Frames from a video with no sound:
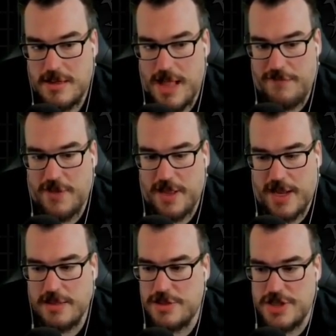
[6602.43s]
I feel like
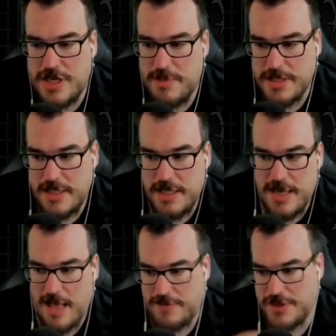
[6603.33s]
I legitimately
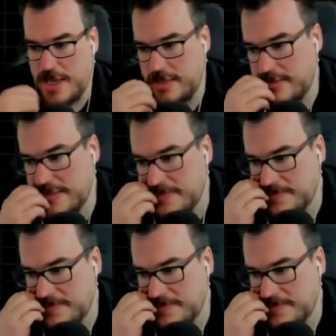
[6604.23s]
didn't have a chance.